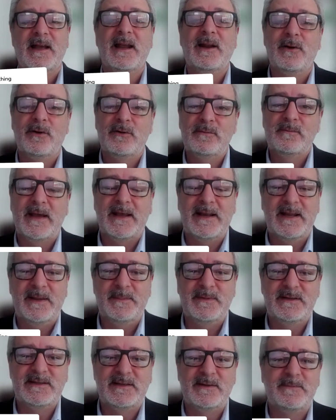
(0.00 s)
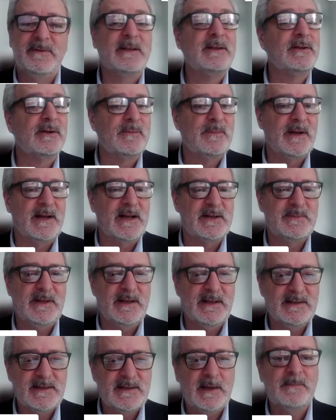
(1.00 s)
Hello, my name is Victor
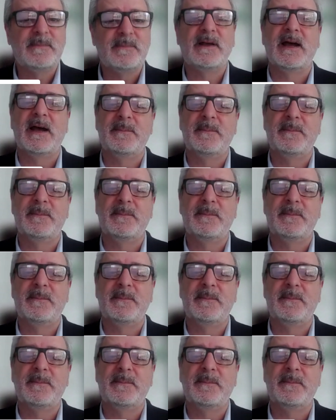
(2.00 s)
Planas-Bielsa.